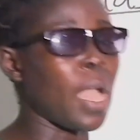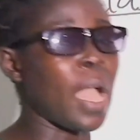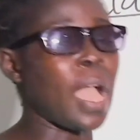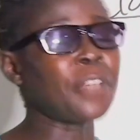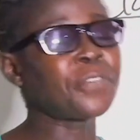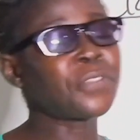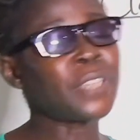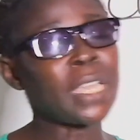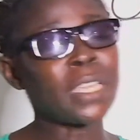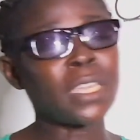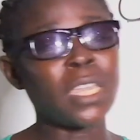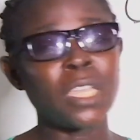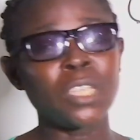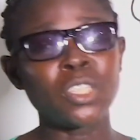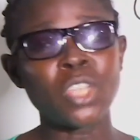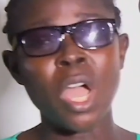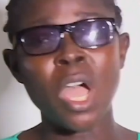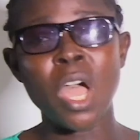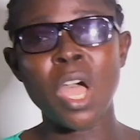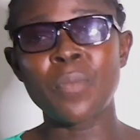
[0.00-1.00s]
After
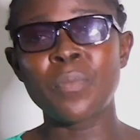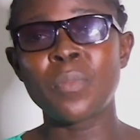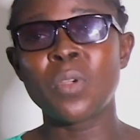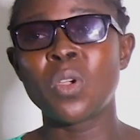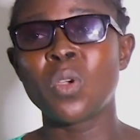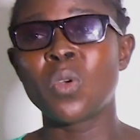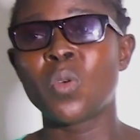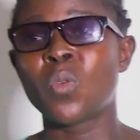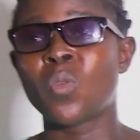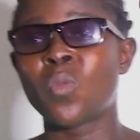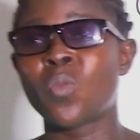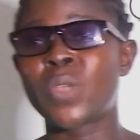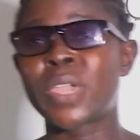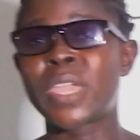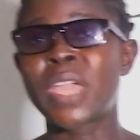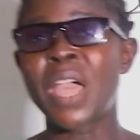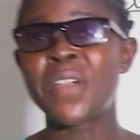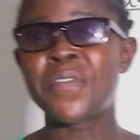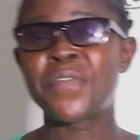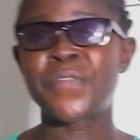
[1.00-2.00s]
kingdom, we
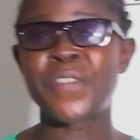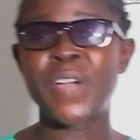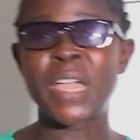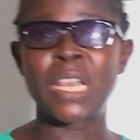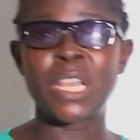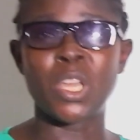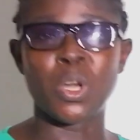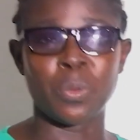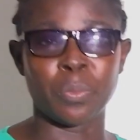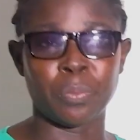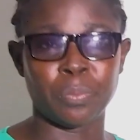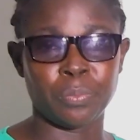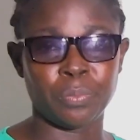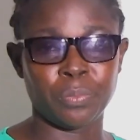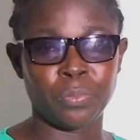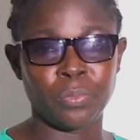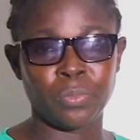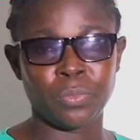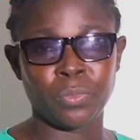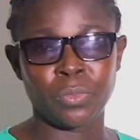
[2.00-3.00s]
have phylum.
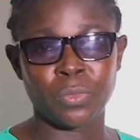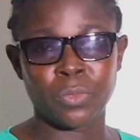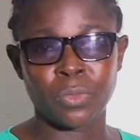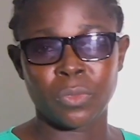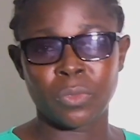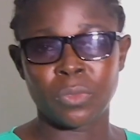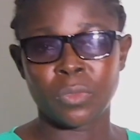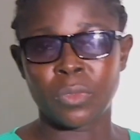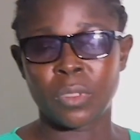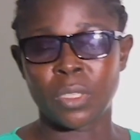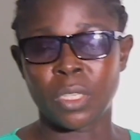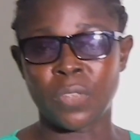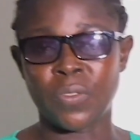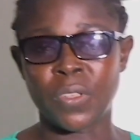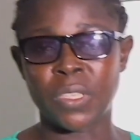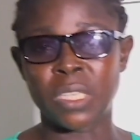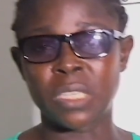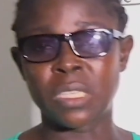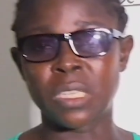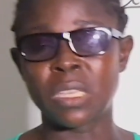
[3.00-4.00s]
If
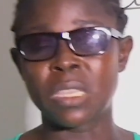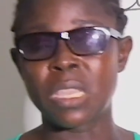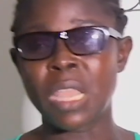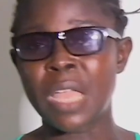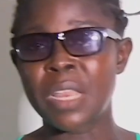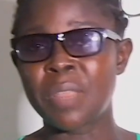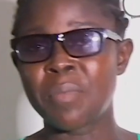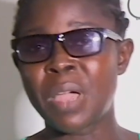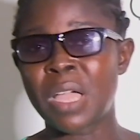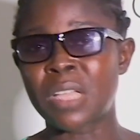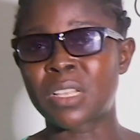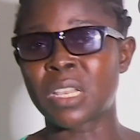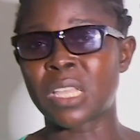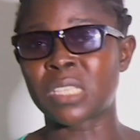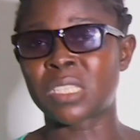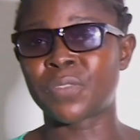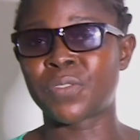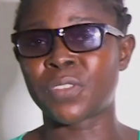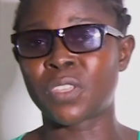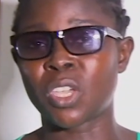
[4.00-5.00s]
it is in animal
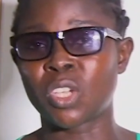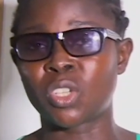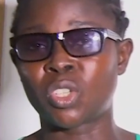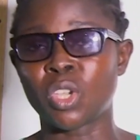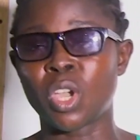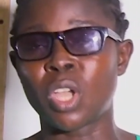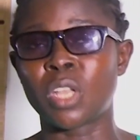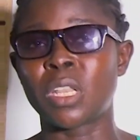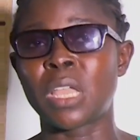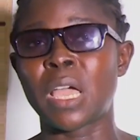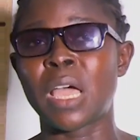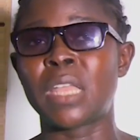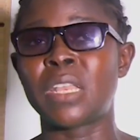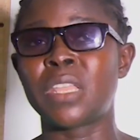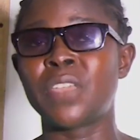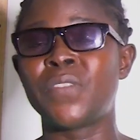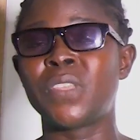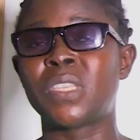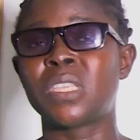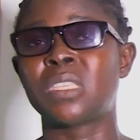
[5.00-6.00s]
classification, and
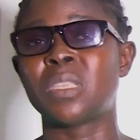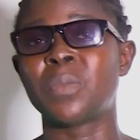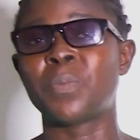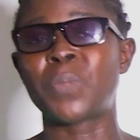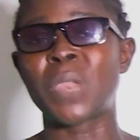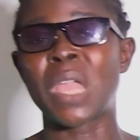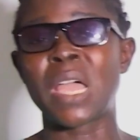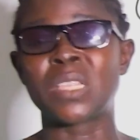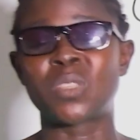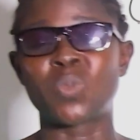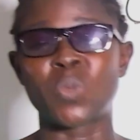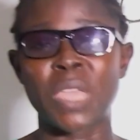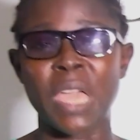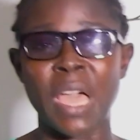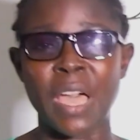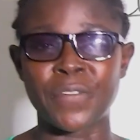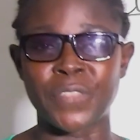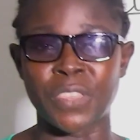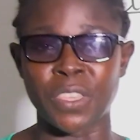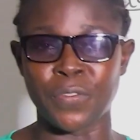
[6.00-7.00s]
if it is in plants, we
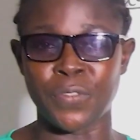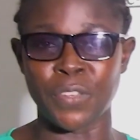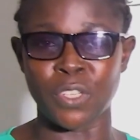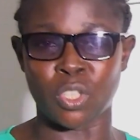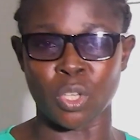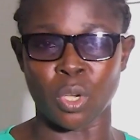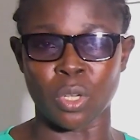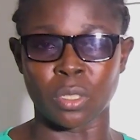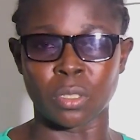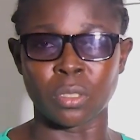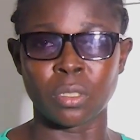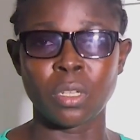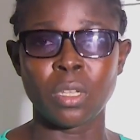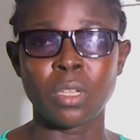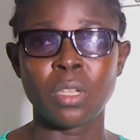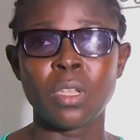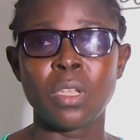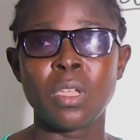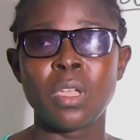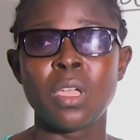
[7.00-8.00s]
have division.
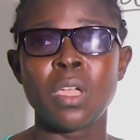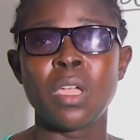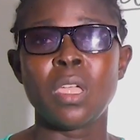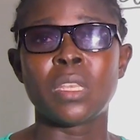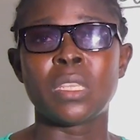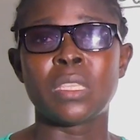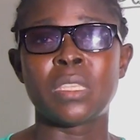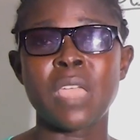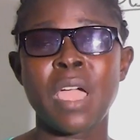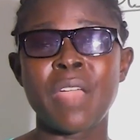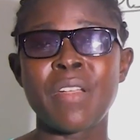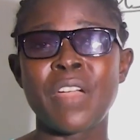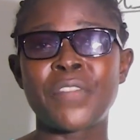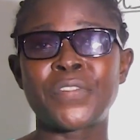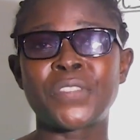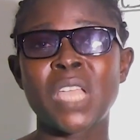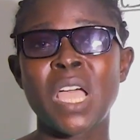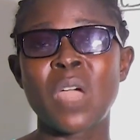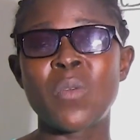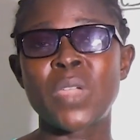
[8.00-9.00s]

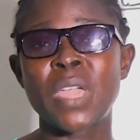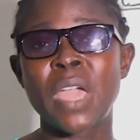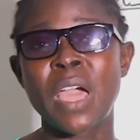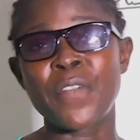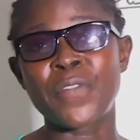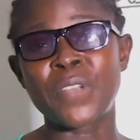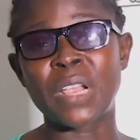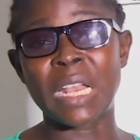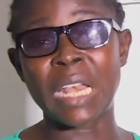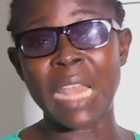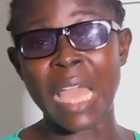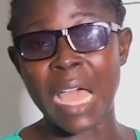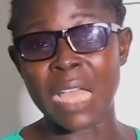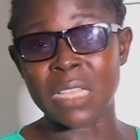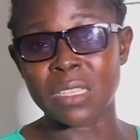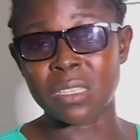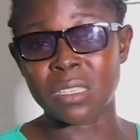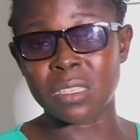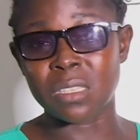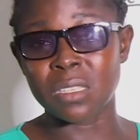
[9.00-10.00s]
Thereafter, we have
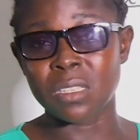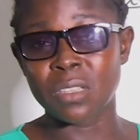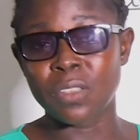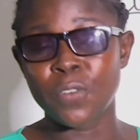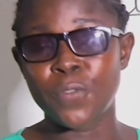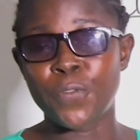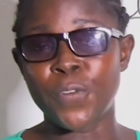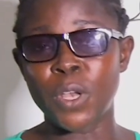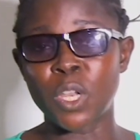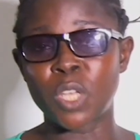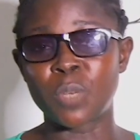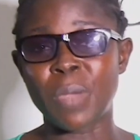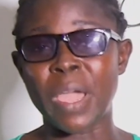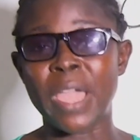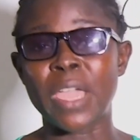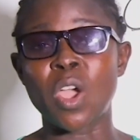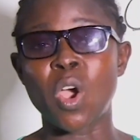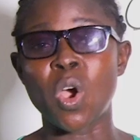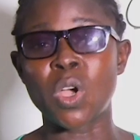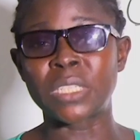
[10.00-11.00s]
class, followed
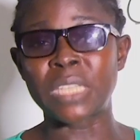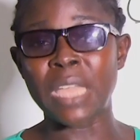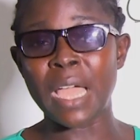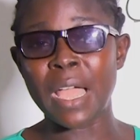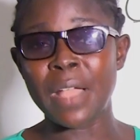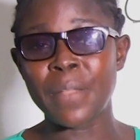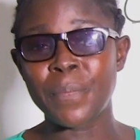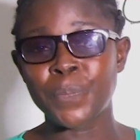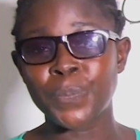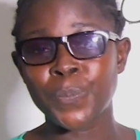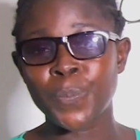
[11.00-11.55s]
by order,